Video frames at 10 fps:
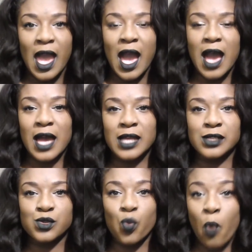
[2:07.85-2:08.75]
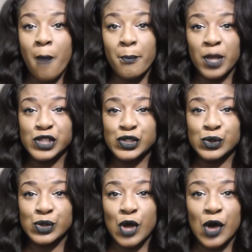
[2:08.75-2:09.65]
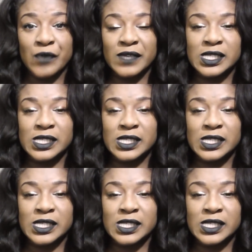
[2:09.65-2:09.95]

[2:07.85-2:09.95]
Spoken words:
and 1 bundle of